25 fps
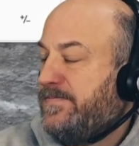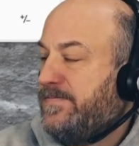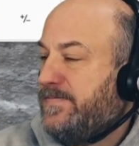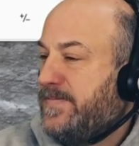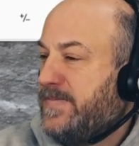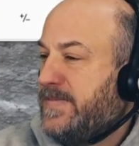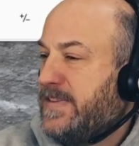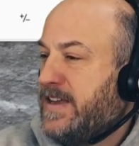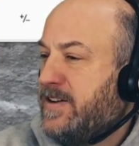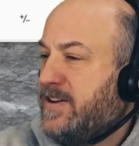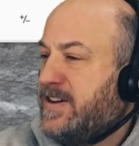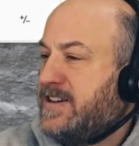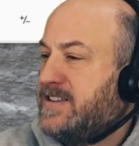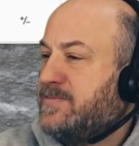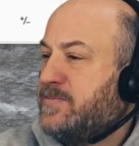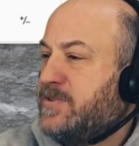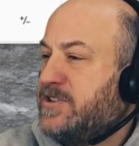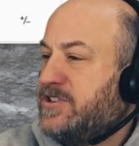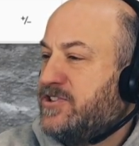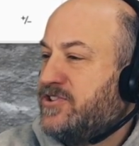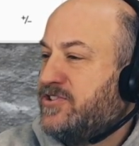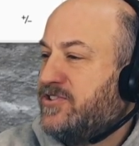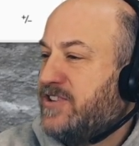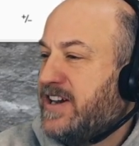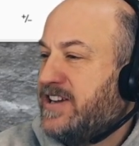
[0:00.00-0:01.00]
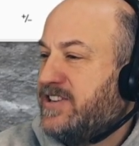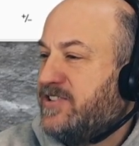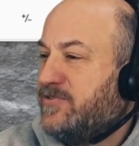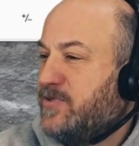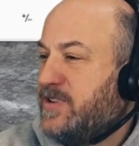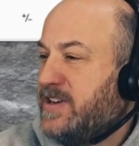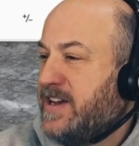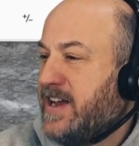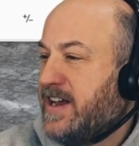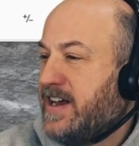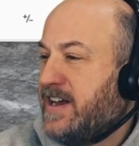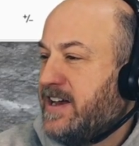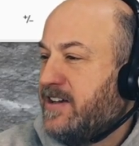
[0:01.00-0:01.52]
There is a bunch of trash that we
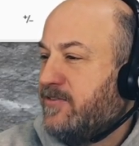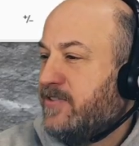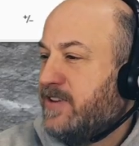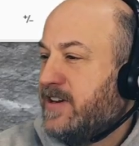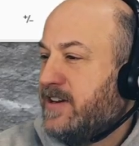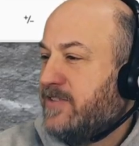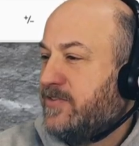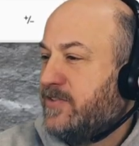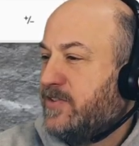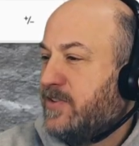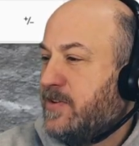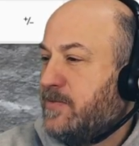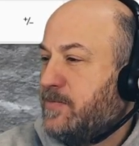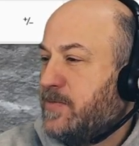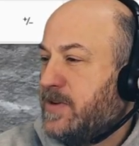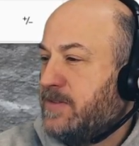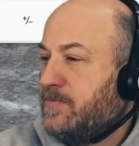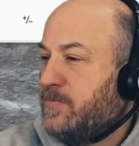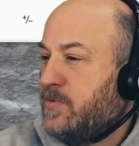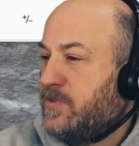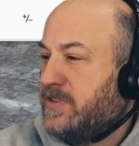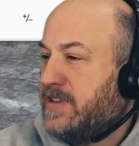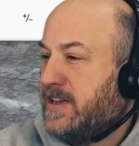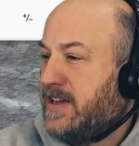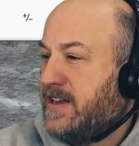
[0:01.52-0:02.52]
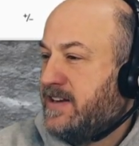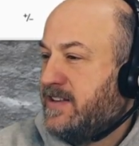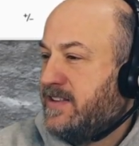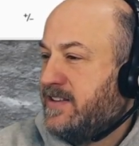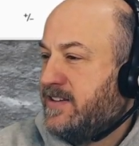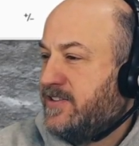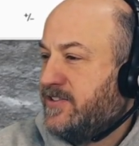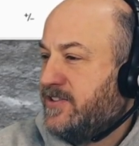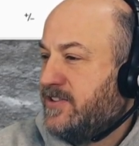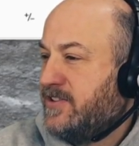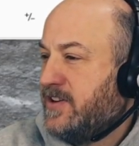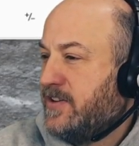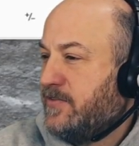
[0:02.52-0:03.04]
gotta get rid of, so I'm gonna put that in there
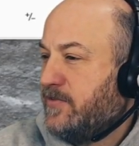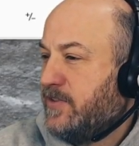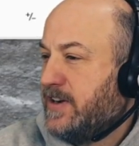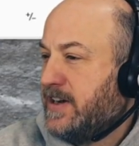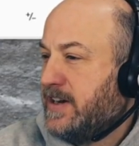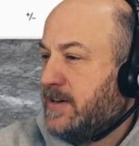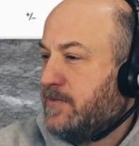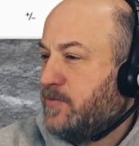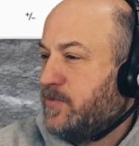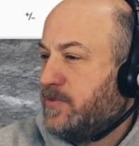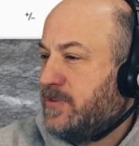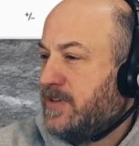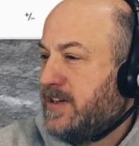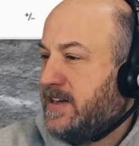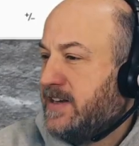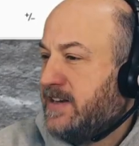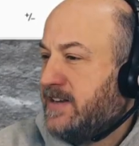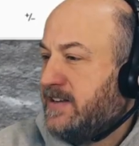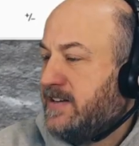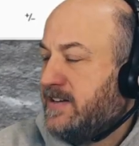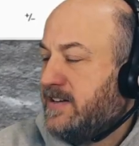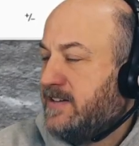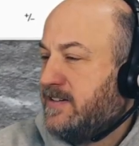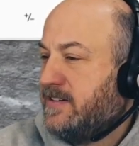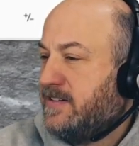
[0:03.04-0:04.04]
too. I forgot to put that in there.